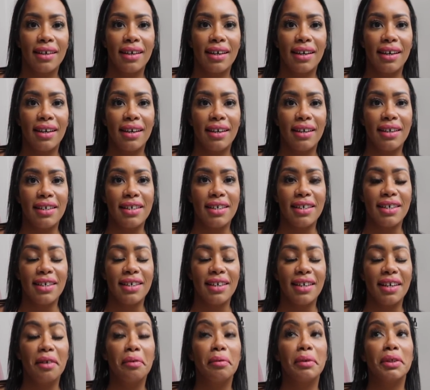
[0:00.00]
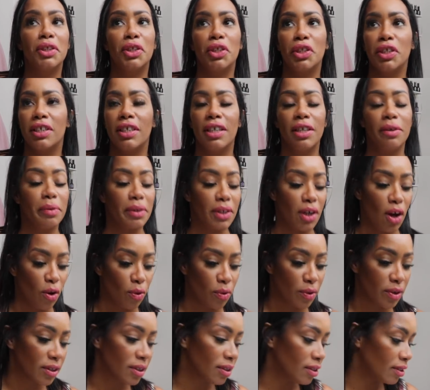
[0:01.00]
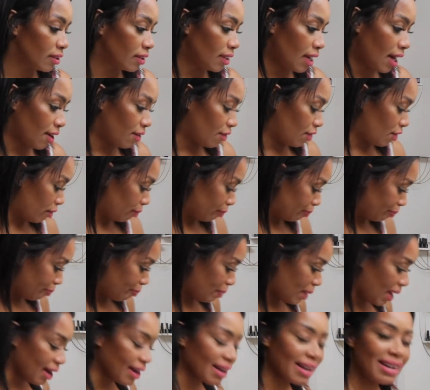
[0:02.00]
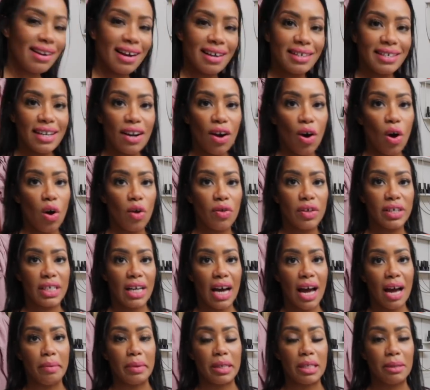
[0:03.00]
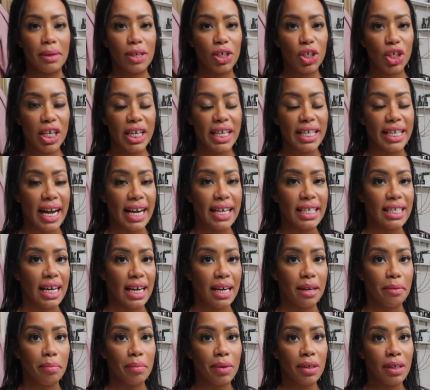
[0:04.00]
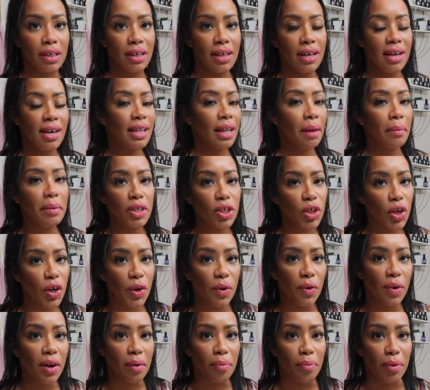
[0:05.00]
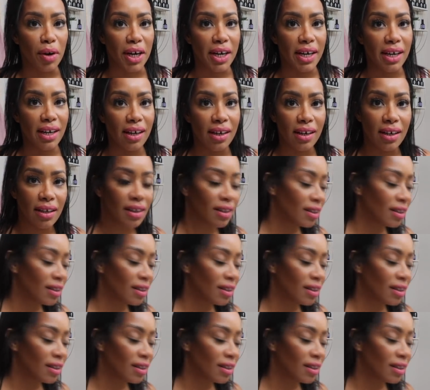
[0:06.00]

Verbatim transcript: And it was just, it was awkward. I don't know. But he does it all the time, especially at nighttime. Let me show you what I'm wearing.